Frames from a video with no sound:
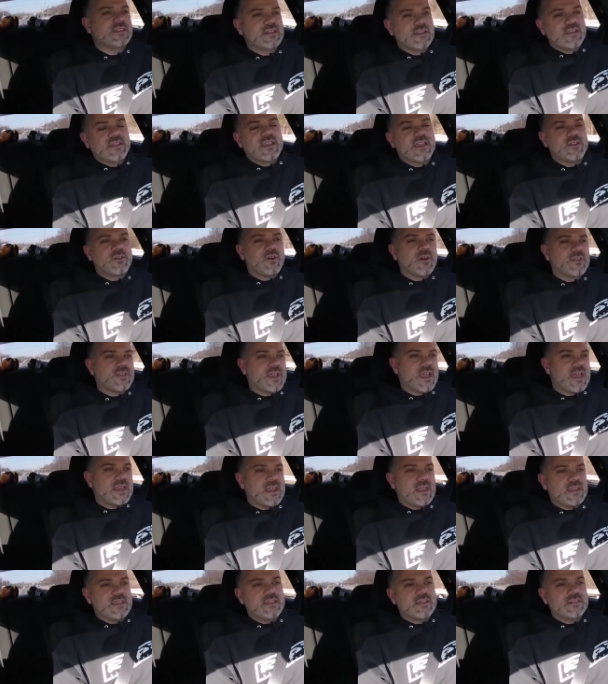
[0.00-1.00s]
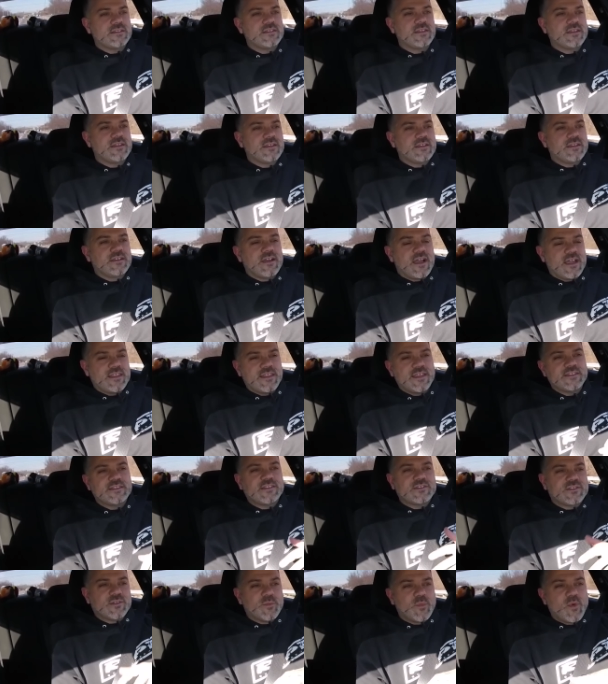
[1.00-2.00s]
all that. I like the
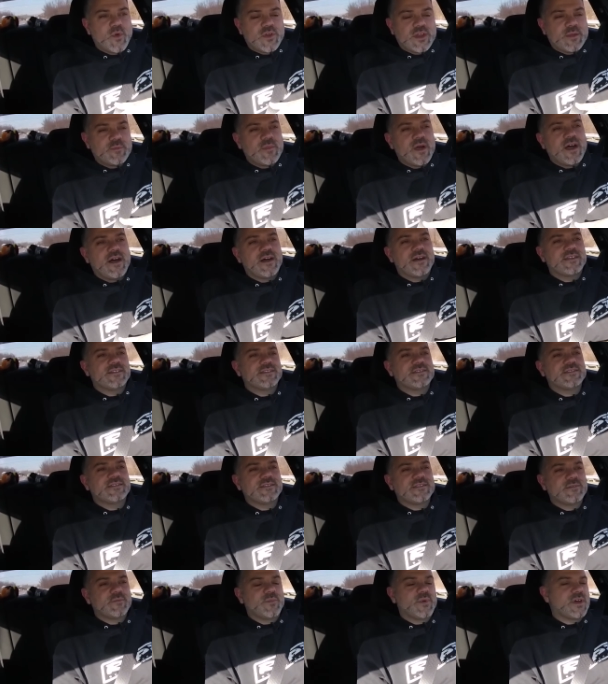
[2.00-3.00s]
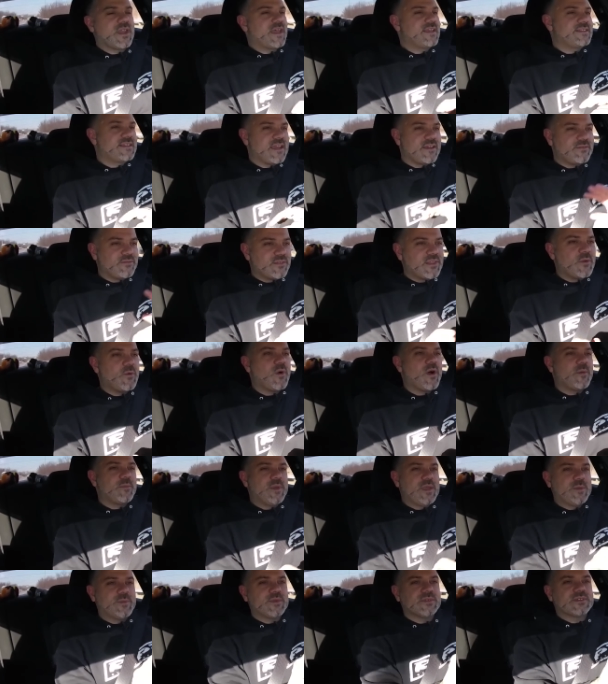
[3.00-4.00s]
supporting mods, but I definitely want
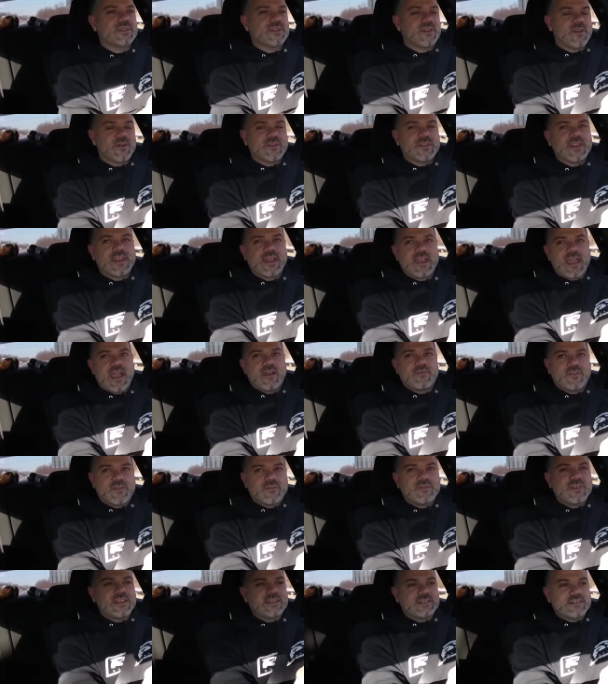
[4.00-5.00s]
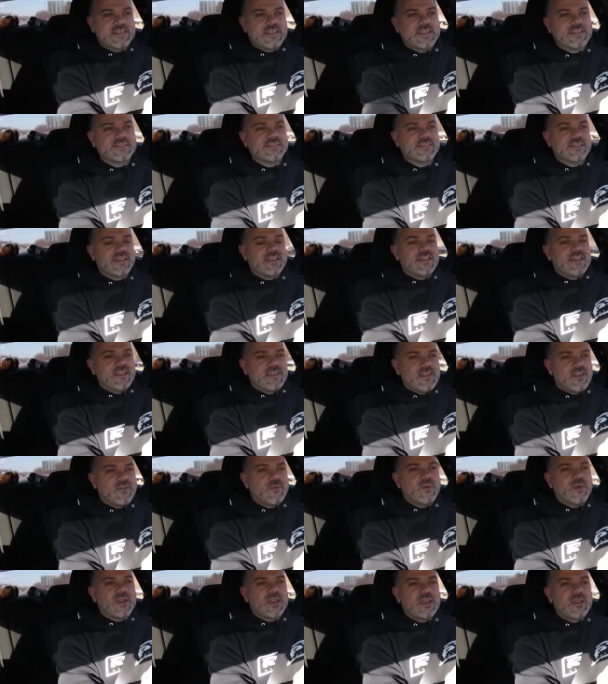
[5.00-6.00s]
people to know that I have a V6. If we're
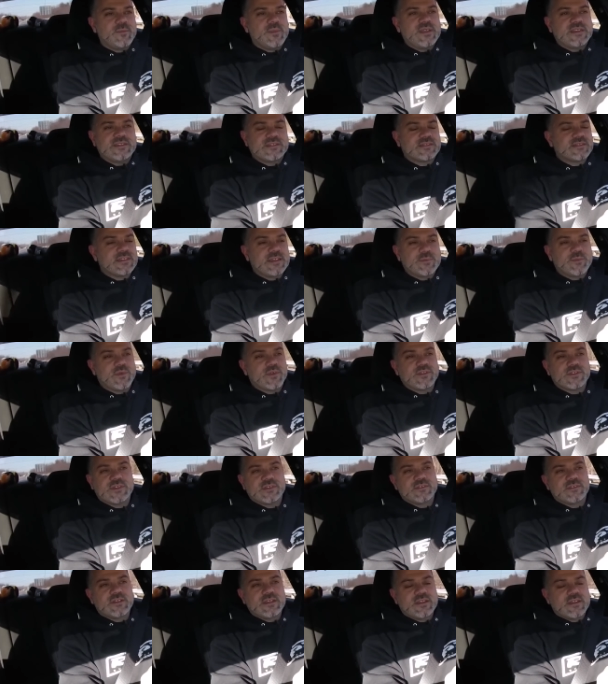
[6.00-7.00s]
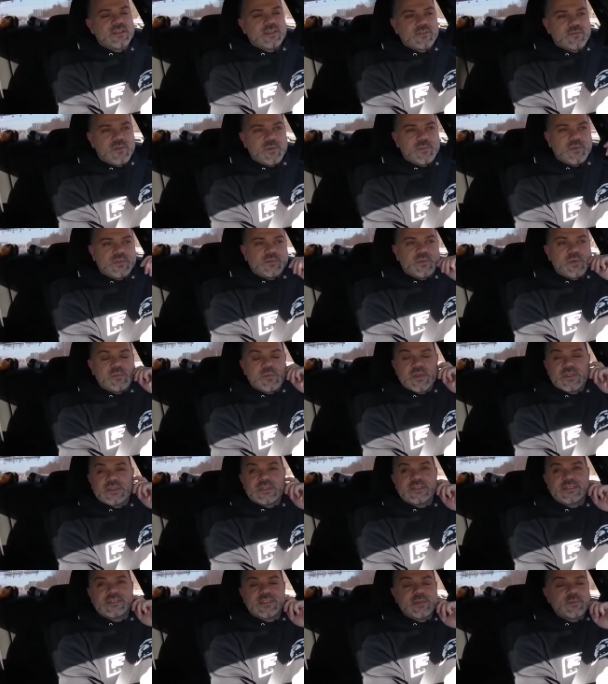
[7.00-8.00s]
going to be sleepers, and RIPP has been building
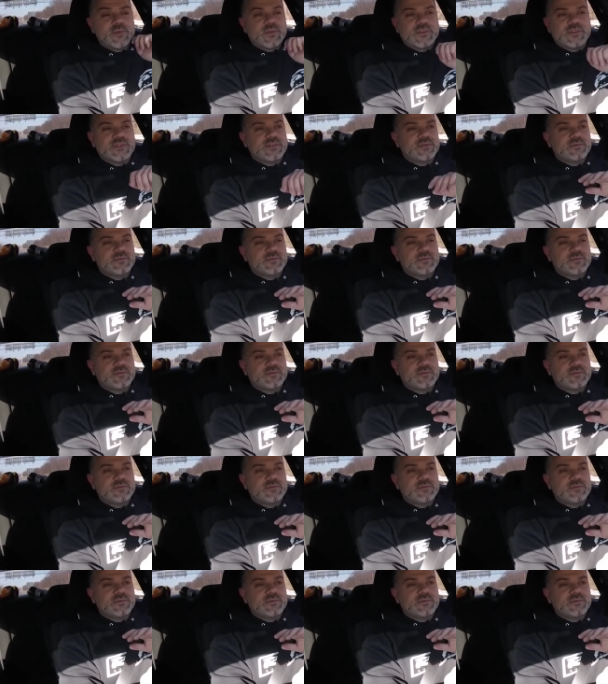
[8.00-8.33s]
sleepers